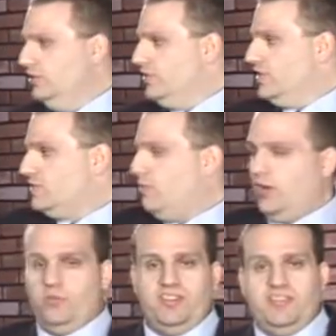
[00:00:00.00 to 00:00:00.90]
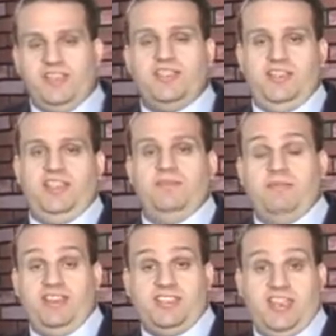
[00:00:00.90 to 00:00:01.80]
lose his pawn with dignity,
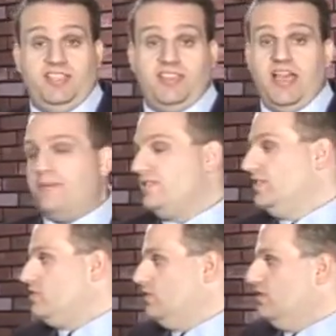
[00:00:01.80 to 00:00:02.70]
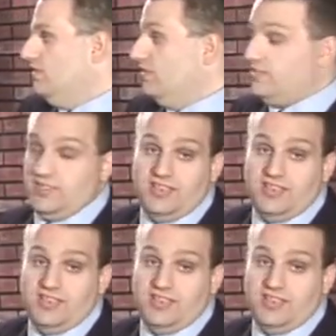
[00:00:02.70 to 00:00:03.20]
maintaining the opposition. This is